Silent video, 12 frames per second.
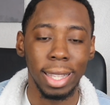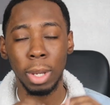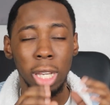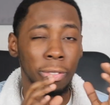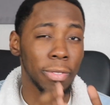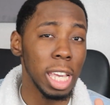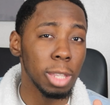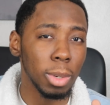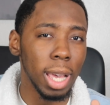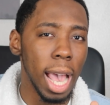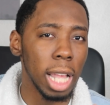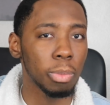Because
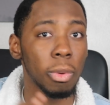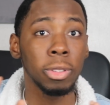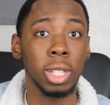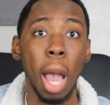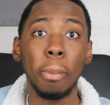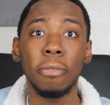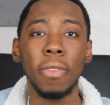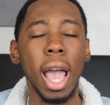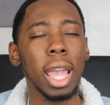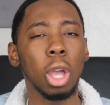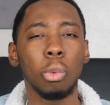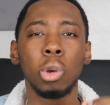Facebook ads with
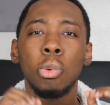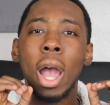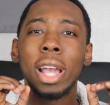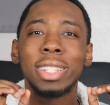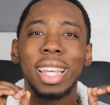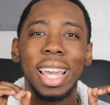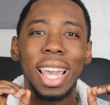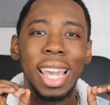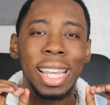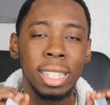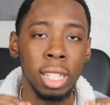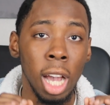Shopify requires
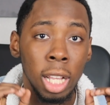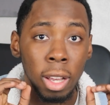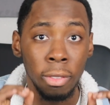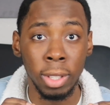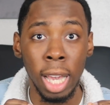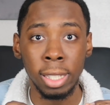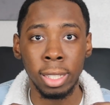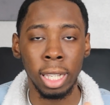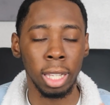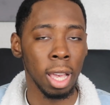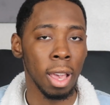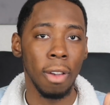a ton of
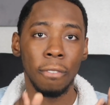testing.